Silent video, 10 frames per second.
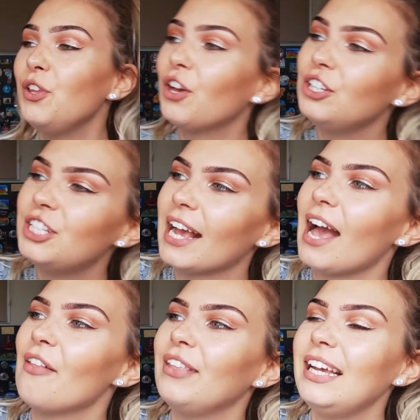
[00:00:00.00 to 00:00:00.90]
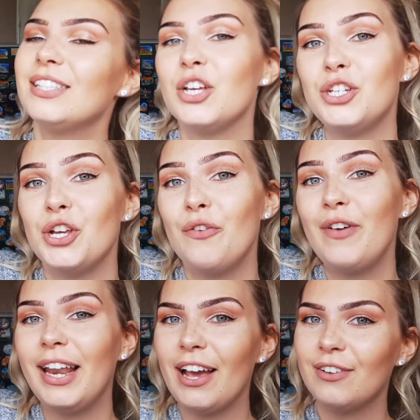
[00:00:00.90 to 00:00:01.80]
can check out these two
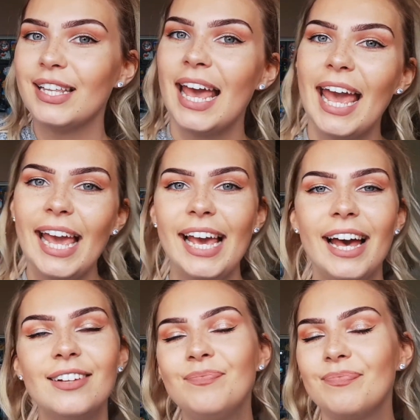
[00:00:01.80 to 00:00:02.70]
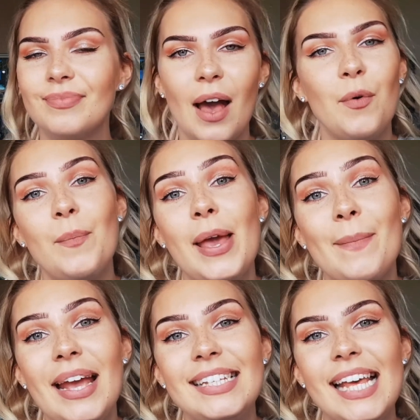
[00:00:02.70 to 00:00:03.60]
videos here. That would be
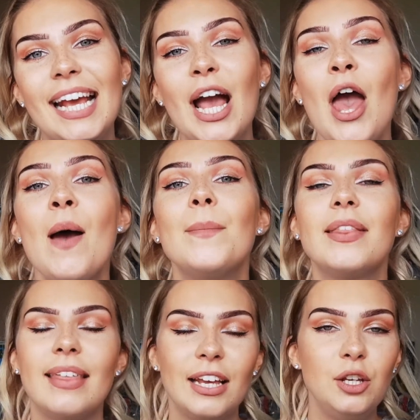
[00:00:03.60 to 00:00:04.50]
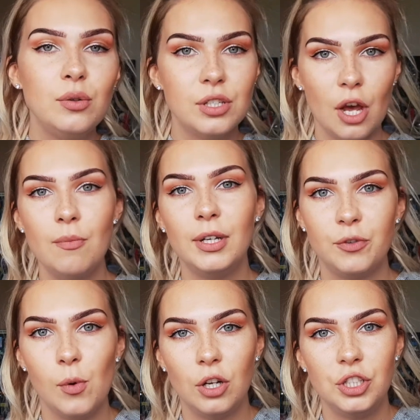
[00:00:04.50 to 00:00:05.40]
amazing. But thank you so much for
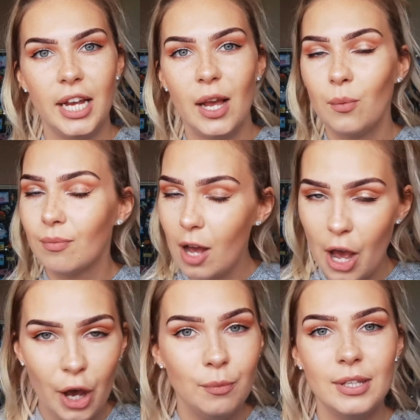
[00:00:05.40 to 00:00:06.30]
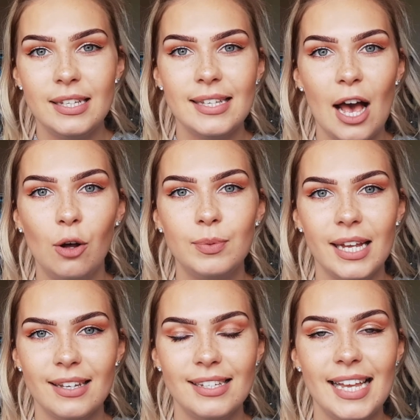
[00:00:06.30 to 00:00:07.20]
watching. I hope this has helped,
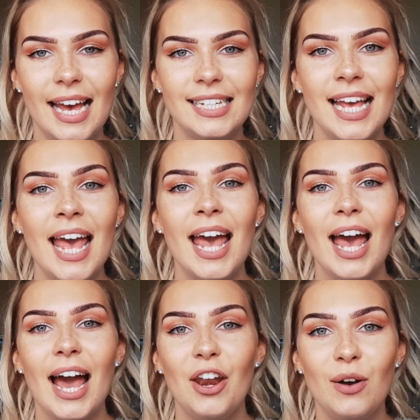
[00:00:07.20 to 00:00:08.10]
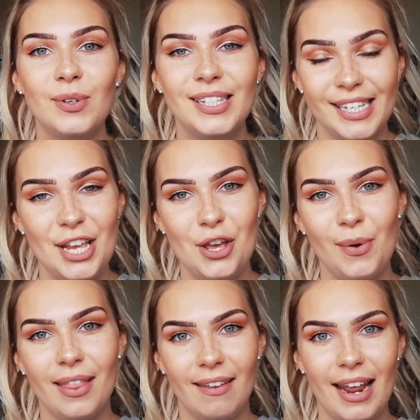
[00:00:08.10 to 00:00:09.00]
as I said, and I will see you
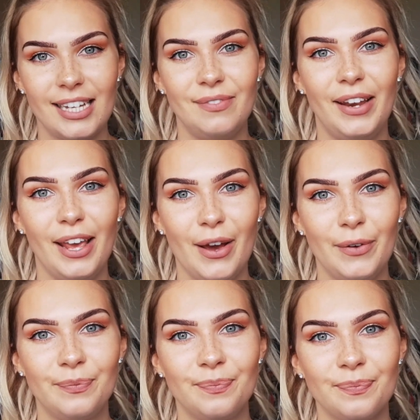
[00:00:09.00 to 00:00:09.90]
in the next video.